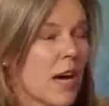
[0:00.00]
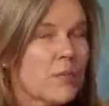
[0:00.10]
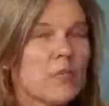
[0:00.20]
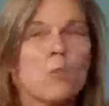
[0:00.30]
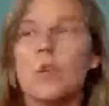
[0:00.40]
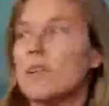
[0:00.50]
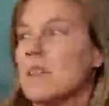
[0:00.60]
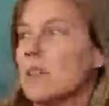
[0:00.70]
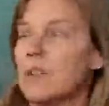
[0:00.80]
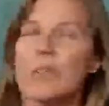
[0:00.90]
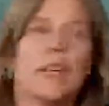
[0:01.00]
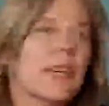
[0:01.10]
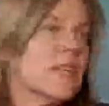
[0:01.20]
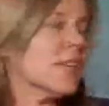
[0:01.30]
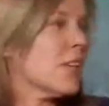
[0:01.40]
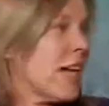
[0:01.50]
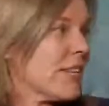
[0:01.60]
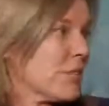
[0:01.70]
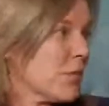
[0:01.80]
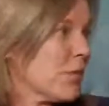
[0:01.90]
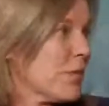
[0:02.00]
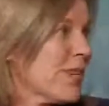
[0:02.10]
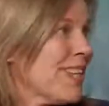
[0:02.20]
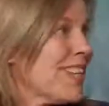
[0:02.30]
So what does it look like in the classroom